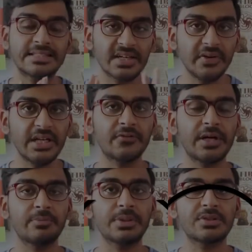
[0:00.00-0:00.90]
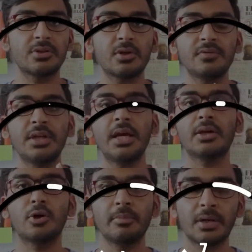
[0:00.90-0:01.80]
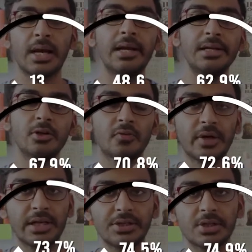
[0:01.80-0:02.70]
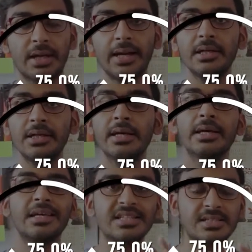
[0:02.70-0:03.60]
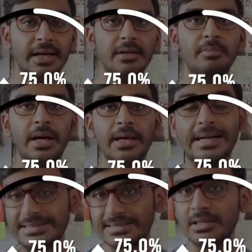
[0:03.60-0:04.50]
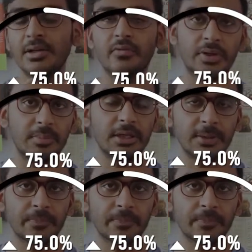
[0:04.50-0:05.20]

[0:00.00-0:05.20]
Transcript: 75% of the economic handling or financial handling is done by a single family.